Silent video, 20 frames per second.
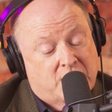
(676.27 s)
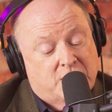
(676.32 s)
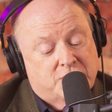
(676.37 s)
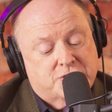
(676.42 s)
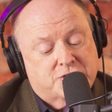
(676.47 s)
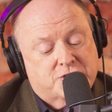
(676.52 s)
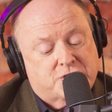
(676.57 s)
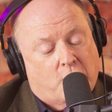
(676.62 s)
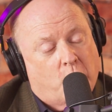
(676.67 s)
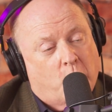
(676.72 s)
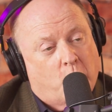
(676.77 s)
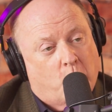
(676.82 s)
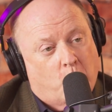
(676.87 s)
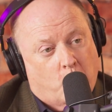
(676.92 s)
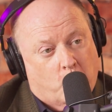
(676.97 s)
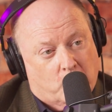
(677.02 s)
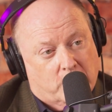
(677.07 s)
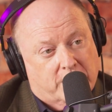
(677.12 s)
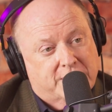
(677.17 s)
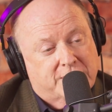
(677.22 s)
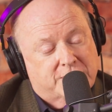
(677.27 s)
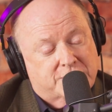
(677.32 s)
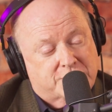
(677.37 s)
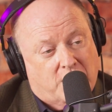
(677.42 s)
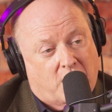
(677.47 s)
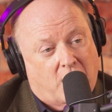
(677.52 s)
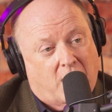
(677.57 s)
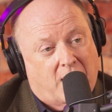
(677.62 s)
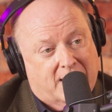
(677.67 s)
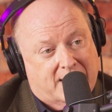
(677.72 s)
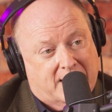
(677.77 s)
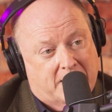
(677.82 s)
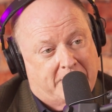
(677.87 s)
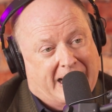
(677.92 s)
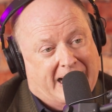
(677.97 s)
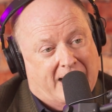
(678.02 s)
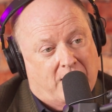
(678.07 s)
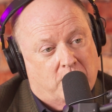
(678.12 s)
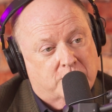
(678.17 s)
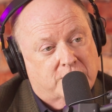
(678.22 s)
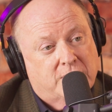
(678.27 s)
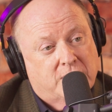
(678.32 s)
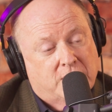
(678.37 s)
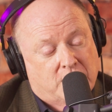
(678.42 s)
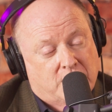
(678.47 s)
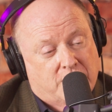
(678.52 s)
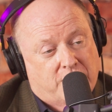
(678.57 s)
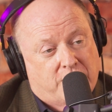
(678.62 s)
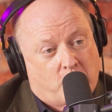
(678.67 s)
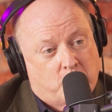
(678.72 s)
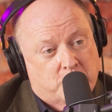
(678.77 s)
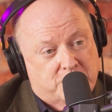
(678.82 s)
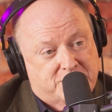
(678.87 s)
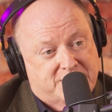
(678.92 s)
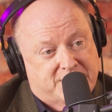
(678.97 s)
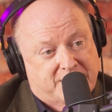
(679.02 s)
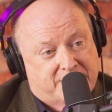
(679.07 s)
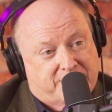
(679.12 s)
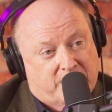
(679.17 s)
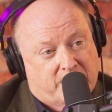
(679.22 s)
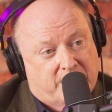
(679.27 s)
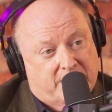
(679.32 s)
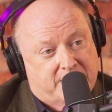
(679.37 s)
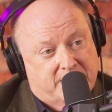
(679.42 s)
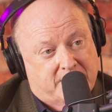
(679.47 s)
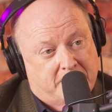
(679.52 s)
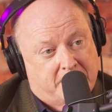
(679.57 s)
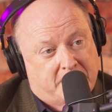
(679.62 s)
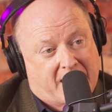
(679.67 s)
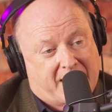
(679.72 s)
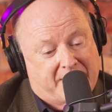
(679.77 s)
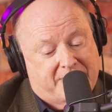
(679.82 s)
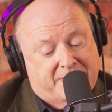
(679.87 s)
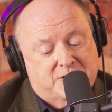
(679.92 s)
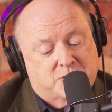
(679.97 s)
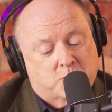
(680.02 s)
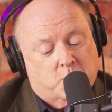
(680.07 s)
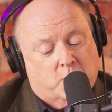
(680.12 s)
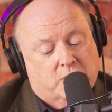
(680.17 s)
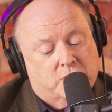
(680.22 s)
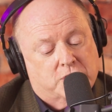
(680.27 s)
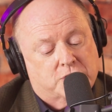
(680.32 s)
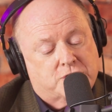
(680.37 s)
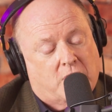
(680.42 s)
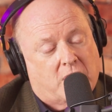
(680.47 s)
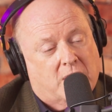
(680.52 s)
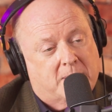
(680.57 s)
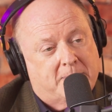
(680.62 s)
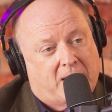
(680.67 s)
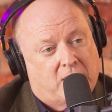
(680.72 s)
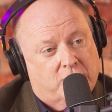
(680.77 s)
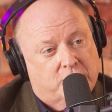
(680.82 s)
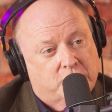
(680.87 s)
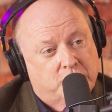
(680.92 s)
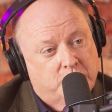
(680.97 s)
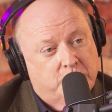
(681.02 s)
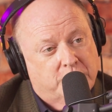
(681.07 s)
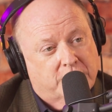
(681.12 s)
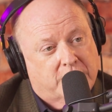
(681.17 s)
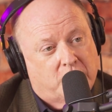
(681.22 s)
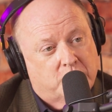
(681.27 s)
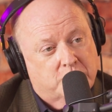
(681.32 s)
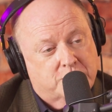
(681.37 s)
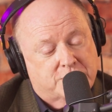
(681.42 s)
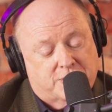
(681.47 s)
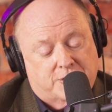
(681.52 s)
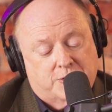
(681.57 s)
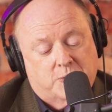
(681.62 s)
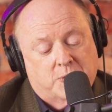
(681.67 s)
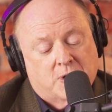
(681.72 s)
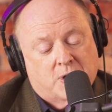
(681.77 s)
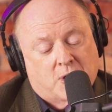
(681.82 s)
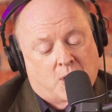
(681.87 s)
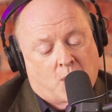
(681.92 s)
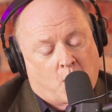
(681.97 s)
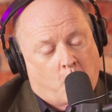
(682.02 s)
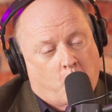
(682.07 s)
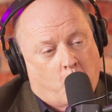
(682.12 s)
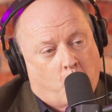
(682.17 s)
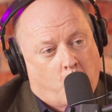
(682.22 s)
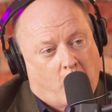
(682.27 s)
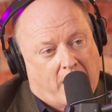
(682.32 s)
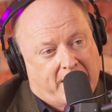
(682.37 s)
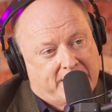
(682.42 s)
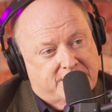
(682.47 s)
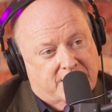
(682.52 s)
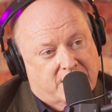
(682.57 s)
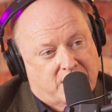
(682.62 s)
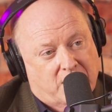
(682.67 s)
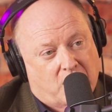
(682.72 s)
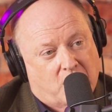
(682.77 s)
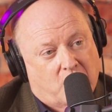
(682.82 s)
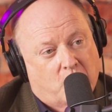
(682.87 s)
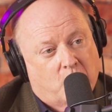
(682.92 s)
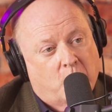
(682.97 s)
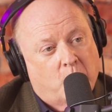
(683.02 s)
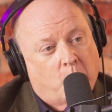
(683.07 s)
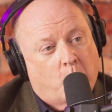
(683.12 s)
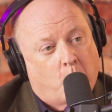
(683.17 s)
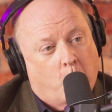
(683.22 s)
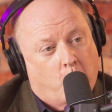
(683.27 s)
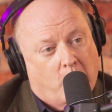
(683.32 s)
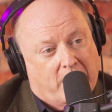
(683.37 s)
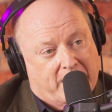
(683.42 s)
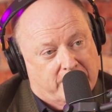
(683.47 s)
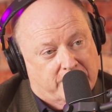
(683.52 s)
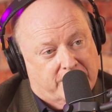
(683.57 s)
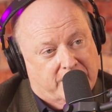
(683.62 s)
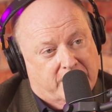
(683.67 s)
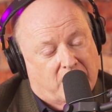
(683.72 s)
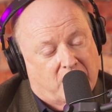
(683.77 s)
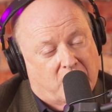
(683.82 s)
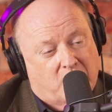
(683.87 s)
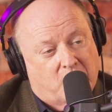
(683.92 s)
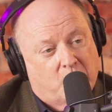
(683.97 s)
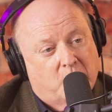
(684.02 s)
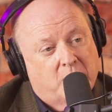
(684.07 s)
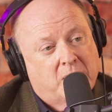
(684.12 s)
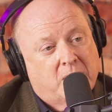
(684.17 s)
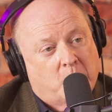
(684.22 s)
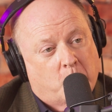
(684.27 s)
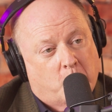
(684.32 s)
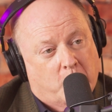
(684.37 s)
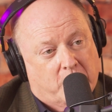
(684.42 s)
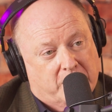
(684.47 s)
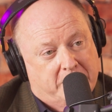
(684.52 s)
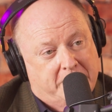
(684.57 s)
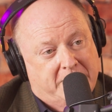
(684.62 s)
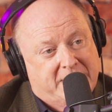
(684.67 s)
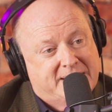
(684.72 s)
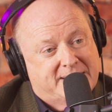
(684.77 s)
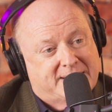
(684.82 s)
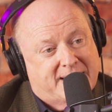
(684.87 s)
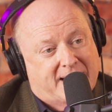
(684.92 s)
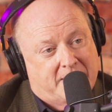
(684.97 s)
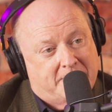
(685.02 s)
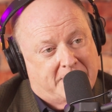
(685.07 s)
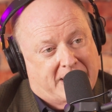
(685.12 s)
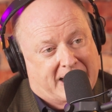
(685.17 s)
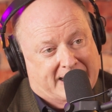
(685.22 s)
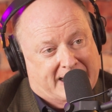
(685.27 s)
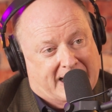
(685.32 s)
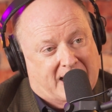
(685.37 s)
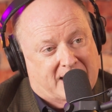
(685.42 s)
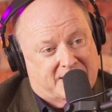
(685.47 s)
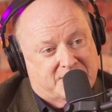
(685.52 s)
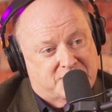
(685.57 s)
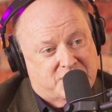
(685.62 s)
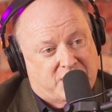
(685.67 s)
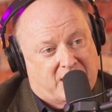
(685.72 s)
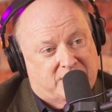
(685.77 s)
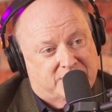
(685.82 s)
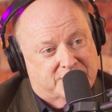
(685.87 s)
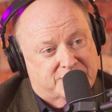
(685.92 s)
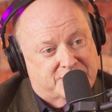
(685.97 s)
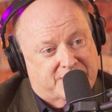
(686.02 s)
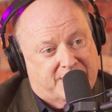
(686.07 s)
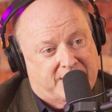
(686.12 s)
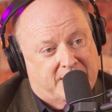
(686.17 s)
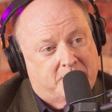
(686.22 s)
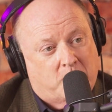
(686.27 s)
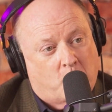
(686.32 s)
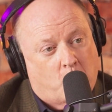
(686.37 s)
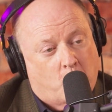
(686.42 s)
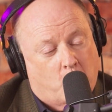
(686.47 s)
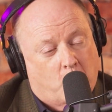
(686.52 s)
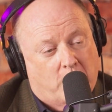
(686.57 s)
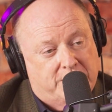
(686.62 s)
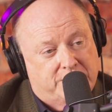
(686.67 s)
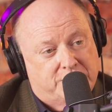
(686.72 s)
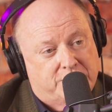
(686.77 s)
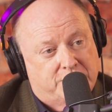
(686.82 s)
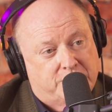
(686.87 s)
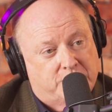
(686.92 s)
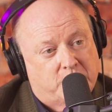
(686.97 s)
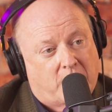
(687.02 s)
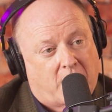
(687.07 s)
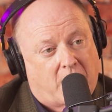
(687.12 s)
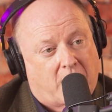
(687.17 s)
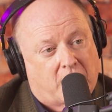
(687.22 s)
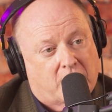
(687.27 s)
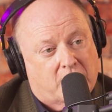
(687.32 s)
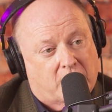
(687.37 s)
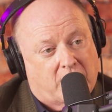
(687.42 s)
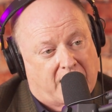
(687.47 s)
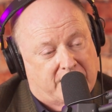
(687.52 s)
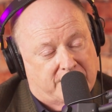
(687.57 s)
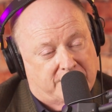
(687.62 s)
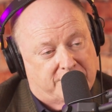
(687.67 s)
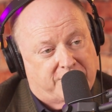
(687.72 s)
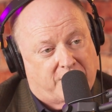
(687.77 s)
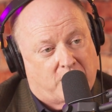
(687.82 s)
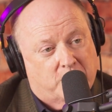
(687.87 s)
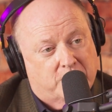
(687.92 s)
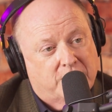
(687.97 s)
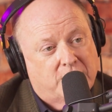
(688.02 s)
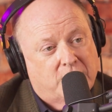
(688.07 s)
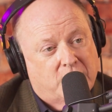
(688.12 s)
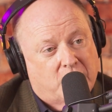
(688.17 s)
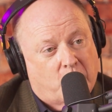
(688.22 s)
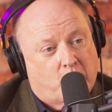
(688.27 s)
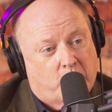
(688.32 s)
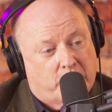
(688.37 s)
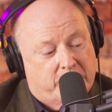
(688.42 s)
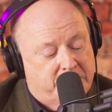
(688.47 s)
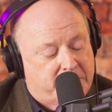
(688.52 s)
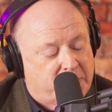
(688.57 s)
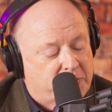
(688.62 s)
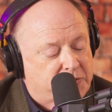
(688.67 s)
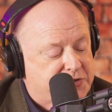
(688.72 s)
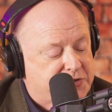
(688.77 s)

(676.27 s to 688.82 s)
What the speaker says: So we're going to talk about those different methods. We're going to talk about who to go to, when to go, where to meet them, and how to challenge them when you are on the phone or in person.